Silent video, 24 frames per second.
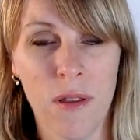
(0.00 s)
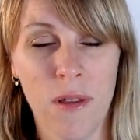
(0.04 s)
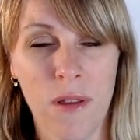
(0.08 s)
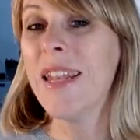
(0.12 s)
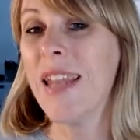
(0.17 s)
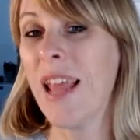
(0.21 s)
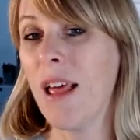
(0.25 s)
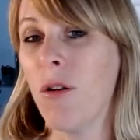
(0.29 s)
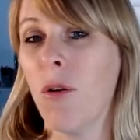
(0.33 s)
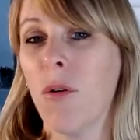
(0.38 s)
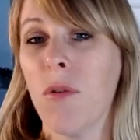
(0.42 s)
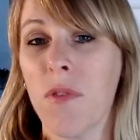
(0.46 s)

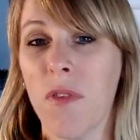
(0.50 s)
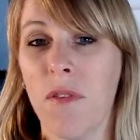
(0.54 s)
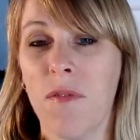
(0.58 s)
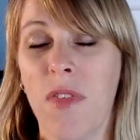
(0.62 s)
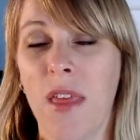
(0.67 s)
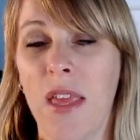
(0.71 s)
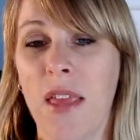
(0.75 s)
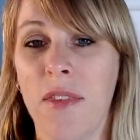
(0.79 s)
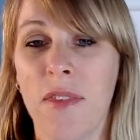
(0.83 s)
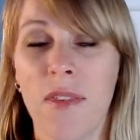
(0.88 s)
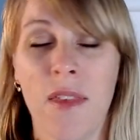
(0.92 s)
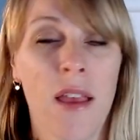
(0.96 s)
Now, lots of
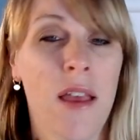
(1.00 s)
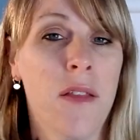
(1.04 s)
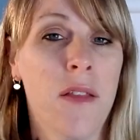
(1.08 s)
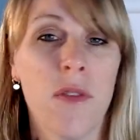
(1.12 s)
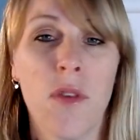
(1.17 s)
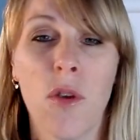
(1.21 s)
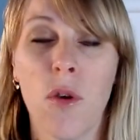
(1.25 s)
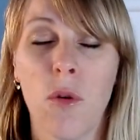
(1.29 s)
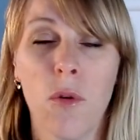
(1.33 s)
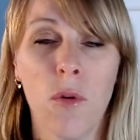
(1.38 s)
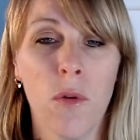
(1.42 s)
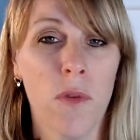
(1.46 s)
these
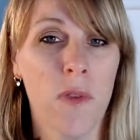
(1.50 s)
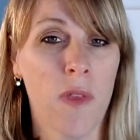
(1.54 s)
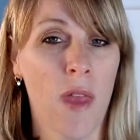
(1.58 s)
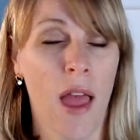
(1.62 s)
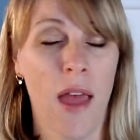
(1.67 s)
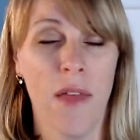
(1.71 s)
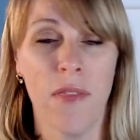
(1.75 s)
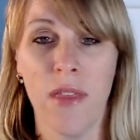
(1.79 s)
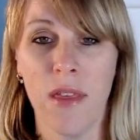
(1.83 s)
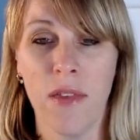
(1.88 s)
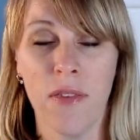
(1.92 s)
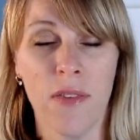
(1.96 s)
tools
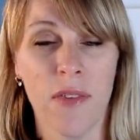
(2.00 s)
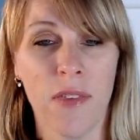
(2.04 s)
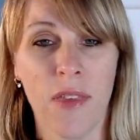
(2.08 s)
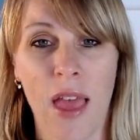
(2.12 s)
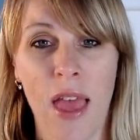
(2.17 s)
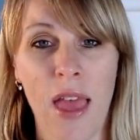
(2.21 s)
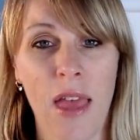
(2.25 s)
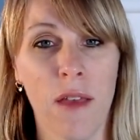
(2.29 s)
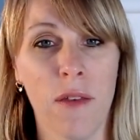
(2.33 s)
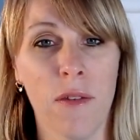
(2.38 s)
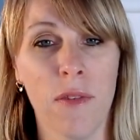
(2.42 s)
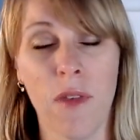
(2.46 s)
and these
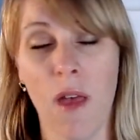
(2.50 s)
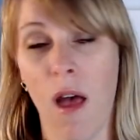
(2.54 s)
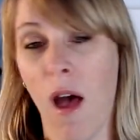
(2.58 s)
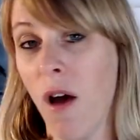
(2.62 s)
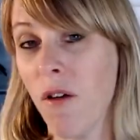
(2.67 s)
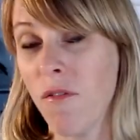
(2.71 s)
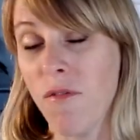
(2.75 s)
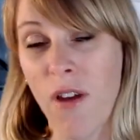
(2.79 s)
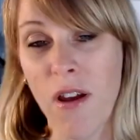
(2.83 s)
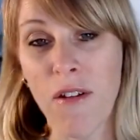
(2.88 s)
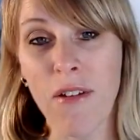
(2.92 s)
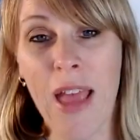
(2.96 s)
scales are
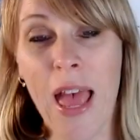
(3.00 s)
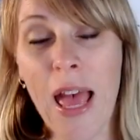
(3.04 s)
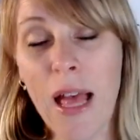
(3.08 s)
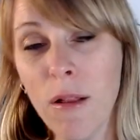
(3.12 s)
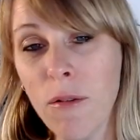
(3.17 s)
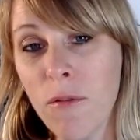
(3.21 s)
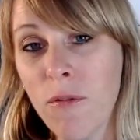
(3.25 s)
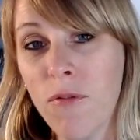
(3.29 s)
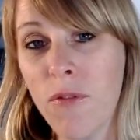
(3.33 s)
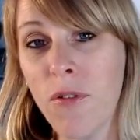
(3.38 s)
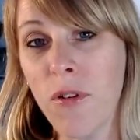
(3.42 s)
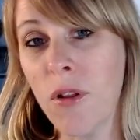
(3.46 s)
very
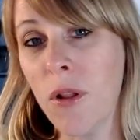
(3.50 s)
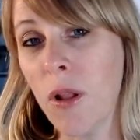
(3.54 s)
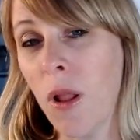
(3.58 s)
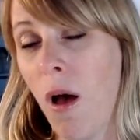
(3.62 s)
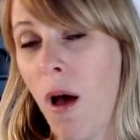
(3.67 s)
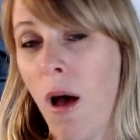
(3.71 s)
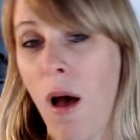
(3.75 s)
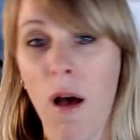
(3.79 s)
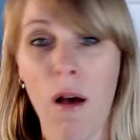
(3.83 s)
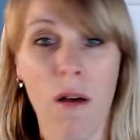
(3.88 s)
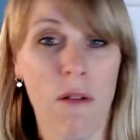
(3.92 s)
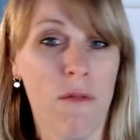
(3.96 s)
helpful,
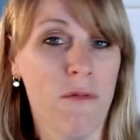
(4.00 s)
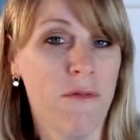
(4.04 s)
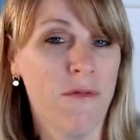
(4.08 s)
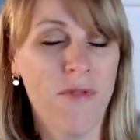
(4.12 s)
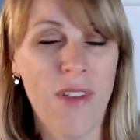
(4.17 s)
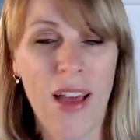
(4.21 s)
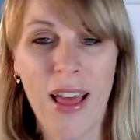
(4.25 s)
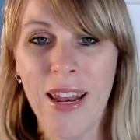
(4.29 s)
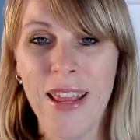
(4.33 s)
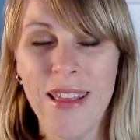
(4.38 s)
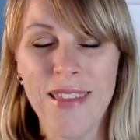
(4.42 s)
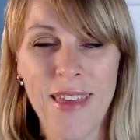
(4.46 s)
are
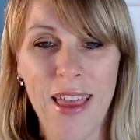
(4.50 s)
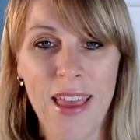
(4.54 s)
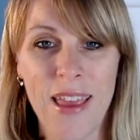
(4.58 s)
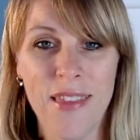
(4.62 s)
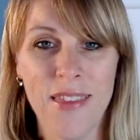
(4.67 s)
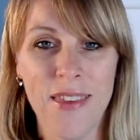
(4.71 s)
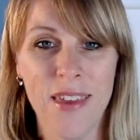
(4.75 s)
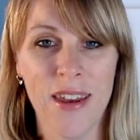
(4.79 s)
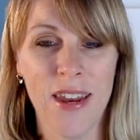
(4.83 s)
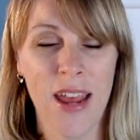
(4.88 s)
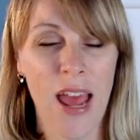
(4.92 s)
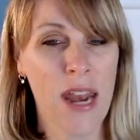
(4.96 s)

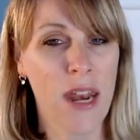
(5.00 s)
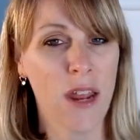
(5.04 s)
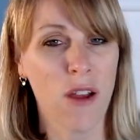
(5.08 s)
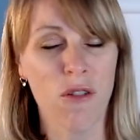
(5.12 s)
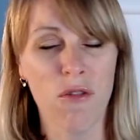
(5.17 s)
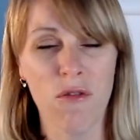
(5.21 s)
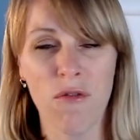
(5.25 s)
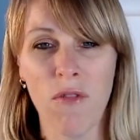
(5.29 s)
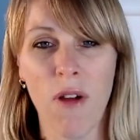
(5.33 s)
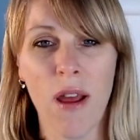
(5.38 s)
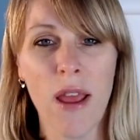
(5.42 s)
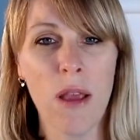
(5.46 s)
validated, and a
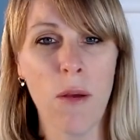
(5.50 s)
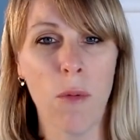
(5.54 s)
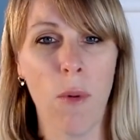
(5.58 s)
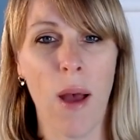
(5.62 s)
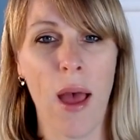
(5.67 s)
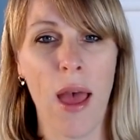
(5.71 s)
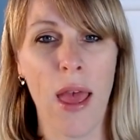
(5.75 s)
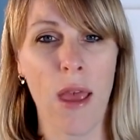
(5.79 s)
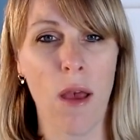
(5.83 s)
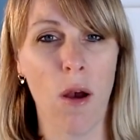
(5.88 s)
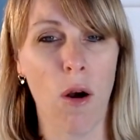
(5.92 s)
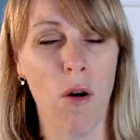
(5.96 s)
great
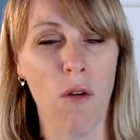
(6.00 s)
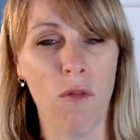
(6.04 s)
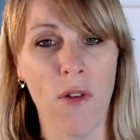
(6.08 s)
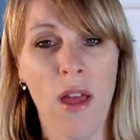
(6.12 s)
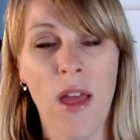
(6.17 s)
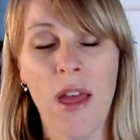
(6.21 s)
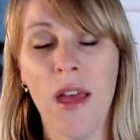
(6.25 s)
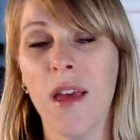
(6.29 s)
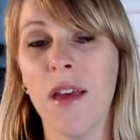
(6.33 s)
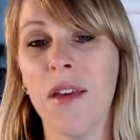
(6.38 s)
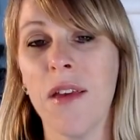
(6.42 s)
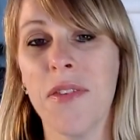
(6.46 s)
way of
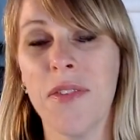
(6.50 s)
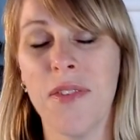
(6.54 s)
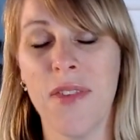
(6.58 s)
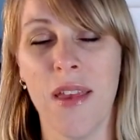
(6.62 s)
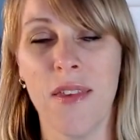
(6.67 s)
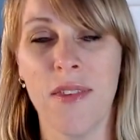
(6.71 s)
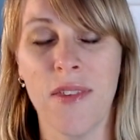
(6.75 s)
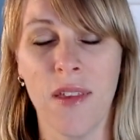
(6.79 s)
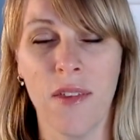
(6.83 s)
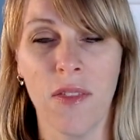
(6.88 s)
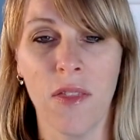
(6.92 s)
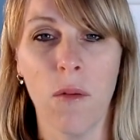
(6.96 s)

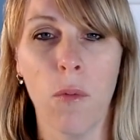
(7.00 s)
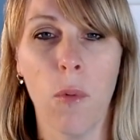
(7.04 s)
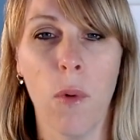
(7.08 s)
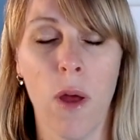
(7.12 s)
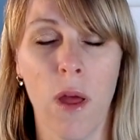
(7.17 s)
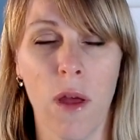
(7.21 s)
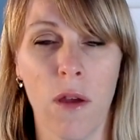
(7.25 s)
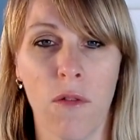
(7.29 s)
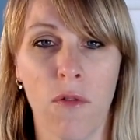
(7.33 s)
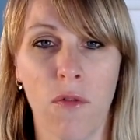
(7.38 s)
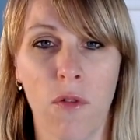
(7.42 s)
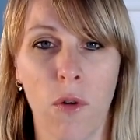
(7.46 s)
assessing the
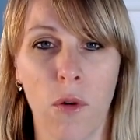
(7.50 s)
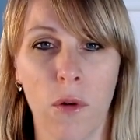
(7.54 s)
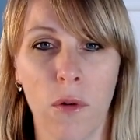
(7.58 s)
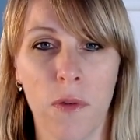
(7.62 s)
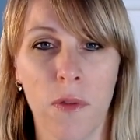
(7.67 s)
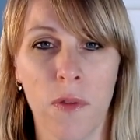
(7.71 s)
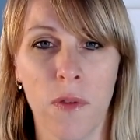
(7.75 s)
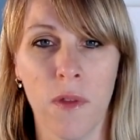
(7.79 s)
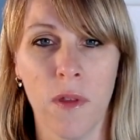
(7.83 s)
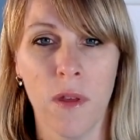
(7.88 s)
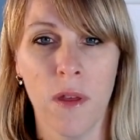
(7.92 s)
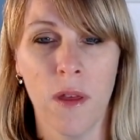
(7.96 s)

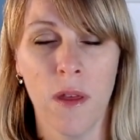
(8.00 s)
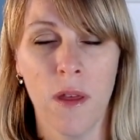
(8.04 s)
workforce.